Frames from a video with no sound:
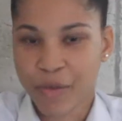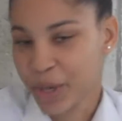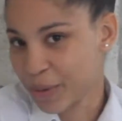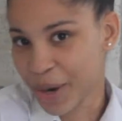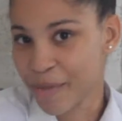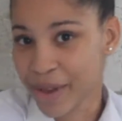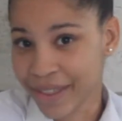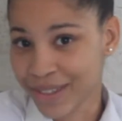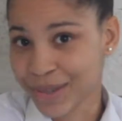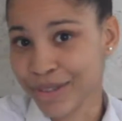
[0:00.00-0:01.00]
You can wear
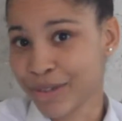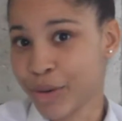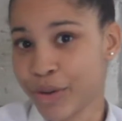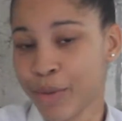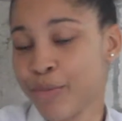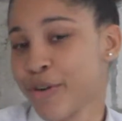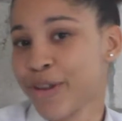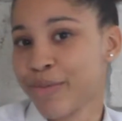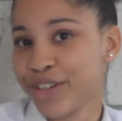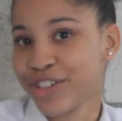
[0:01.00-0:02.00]
bathing suits and go to the
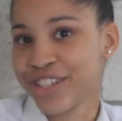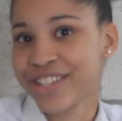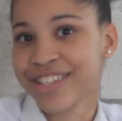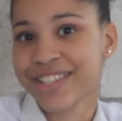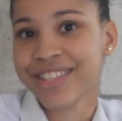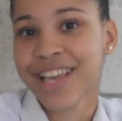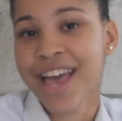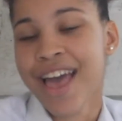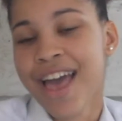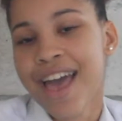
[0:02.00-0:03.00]
pretty beaches
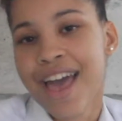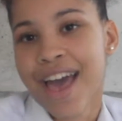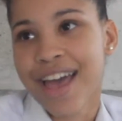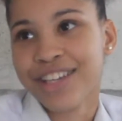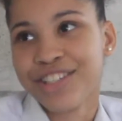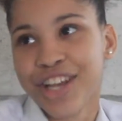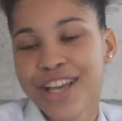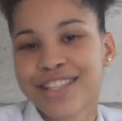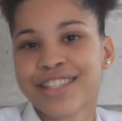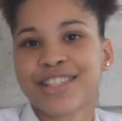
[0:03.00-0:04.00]
and
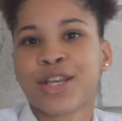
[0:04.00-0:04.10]
just